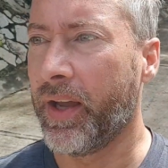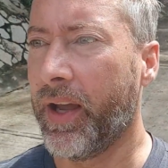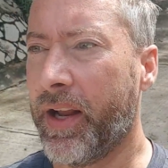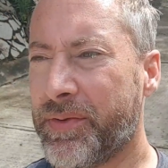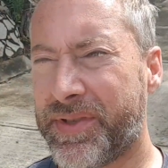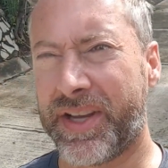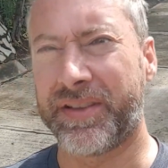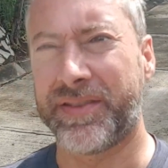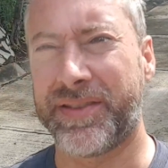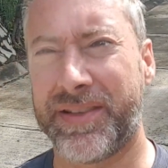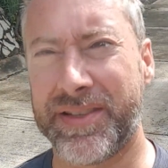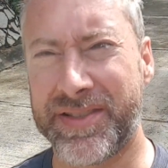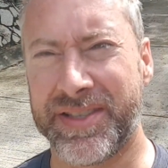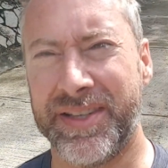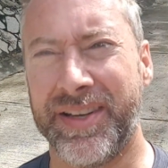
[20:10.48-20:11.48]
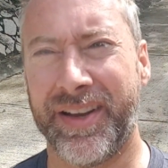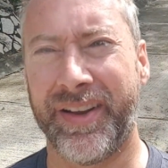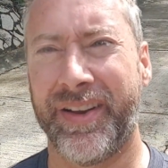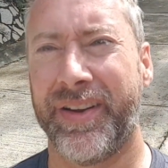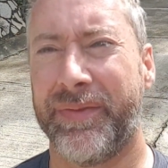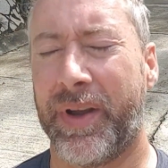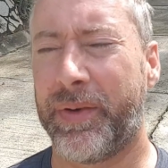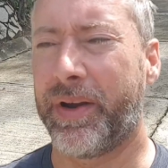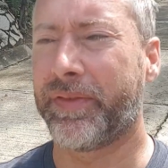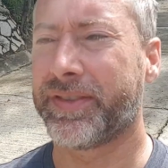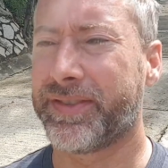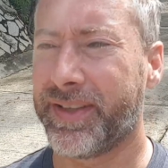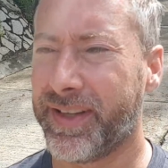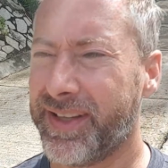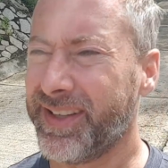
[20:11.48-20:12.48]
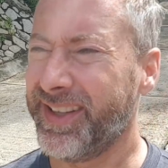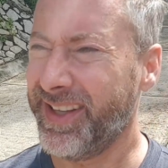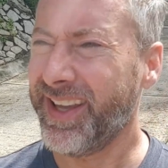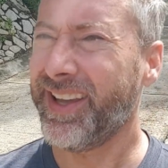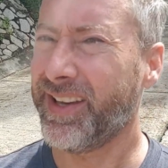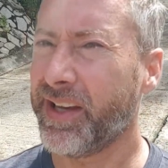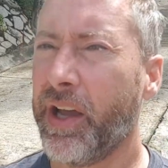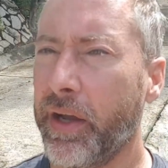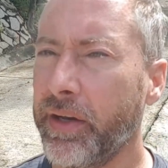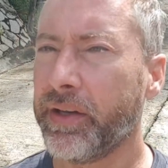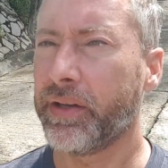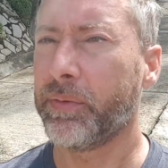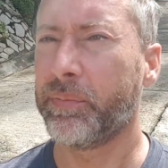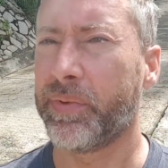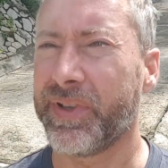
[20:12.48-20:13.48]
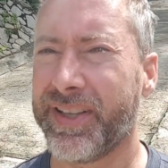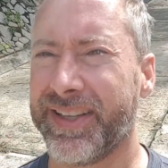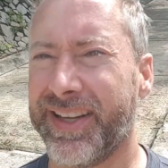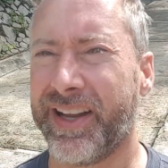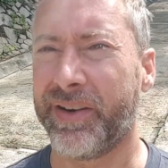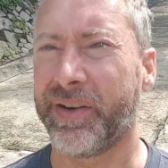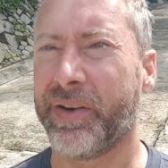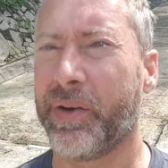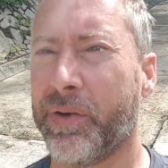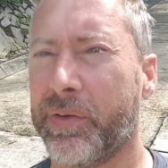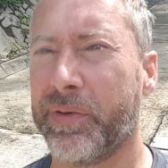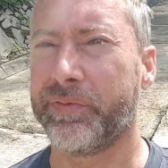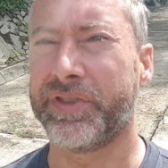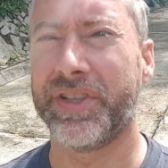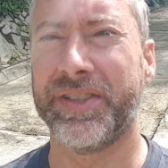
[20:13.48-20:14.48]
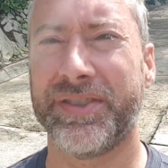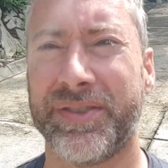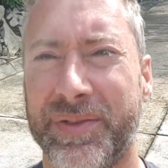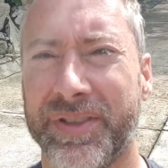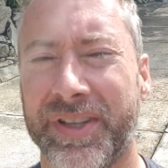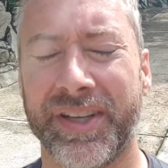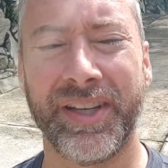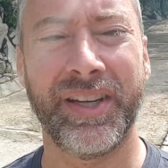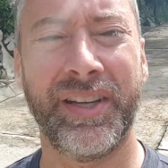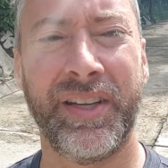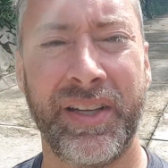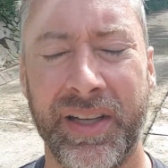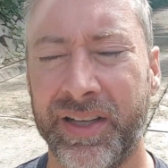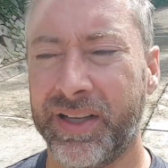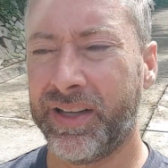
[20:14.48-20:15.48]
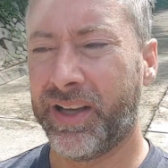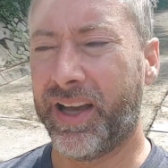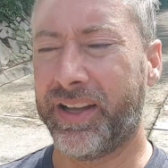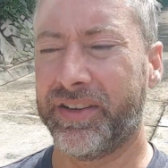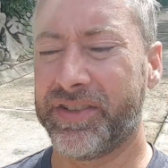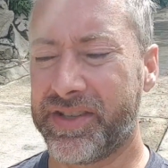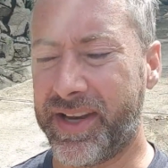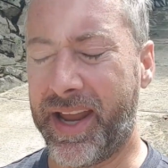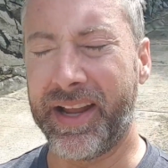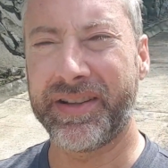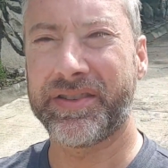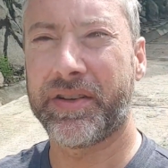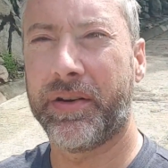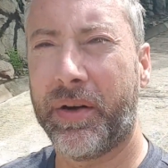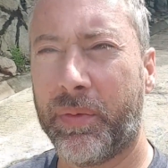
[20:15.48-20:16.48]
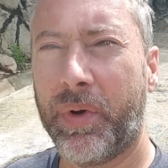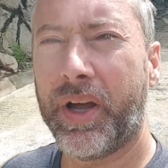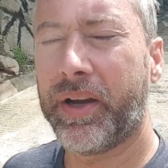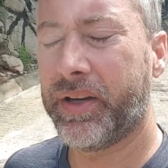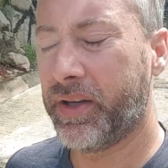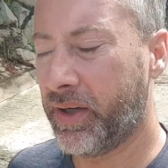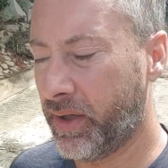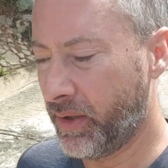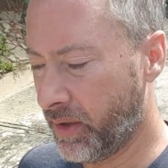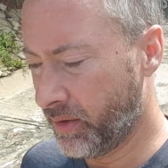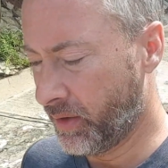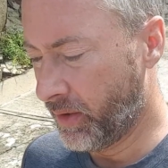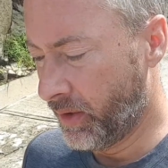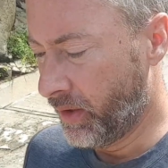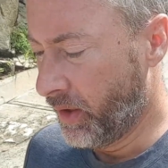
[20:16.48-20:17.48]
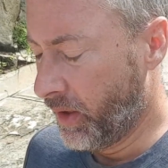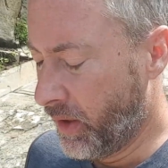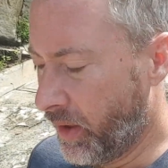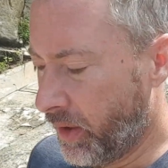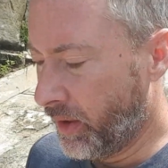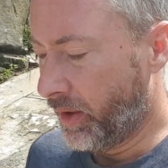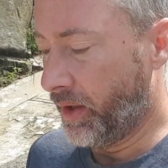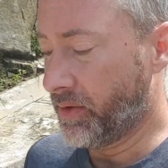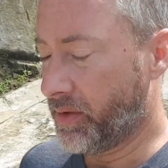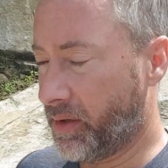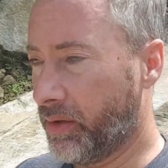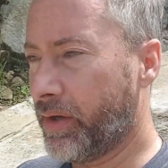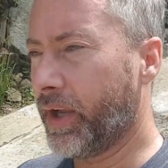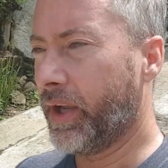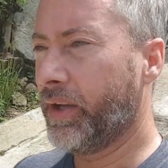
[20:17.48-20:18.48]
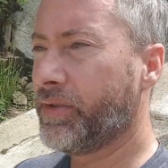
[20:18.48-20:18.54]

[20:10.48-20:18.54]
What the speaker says: I was like, does she know? And my wife was like, yeah, kind of, but I don't know if she's really understands it or what. And I was like, okay.